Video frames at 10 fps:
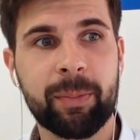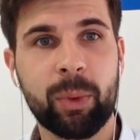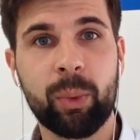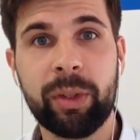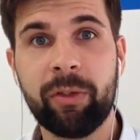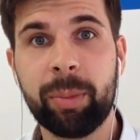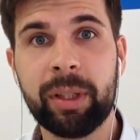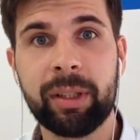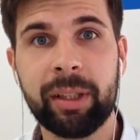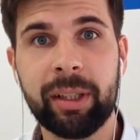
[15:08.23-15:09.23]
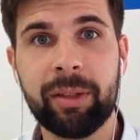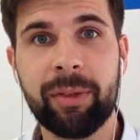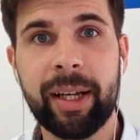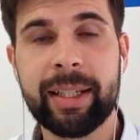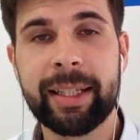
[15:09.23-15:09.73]
we've been
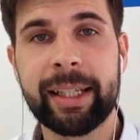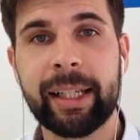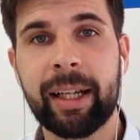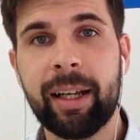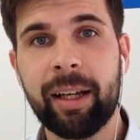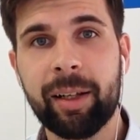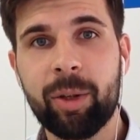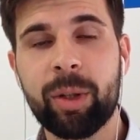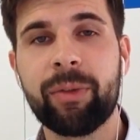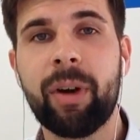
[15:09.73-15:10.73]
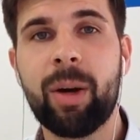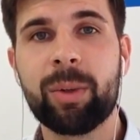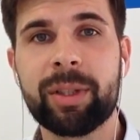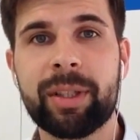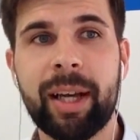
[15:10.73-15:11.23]
investing a lot of
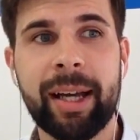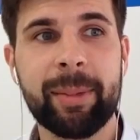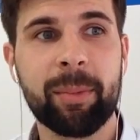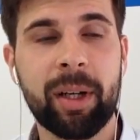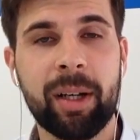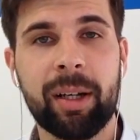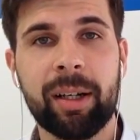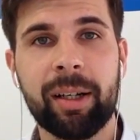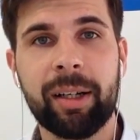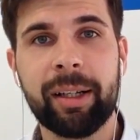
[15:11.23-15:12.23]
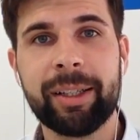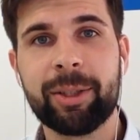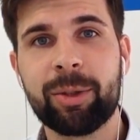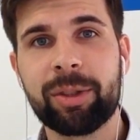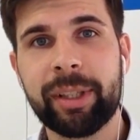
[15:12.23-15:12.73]
our time
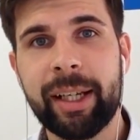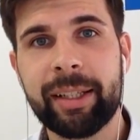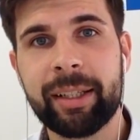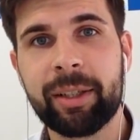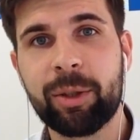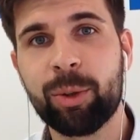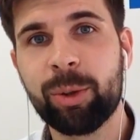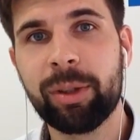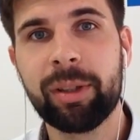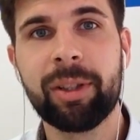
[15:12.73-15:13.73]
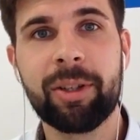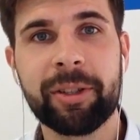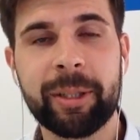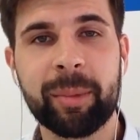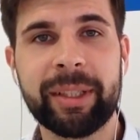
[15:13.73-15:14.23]
into creating cool
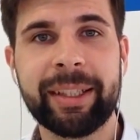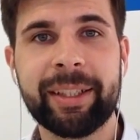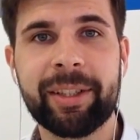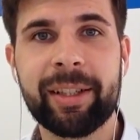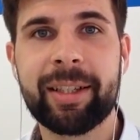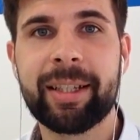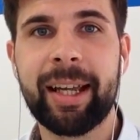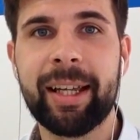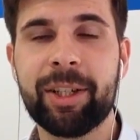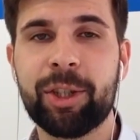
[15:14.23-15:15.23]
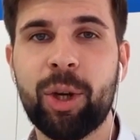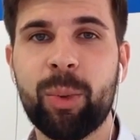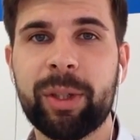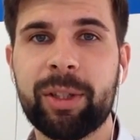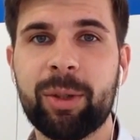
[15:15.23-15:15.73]
learning materials and
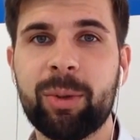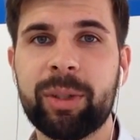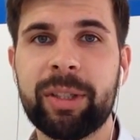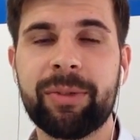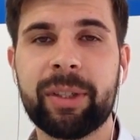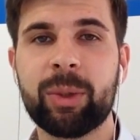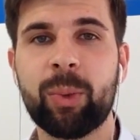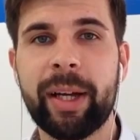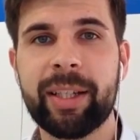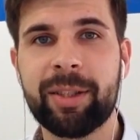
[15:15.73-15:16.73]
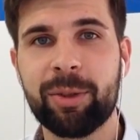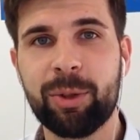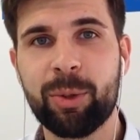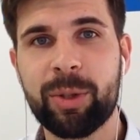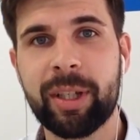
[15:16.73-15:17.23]
showing you different ways to
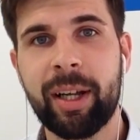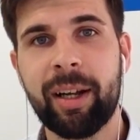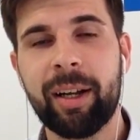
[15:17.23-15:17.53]
use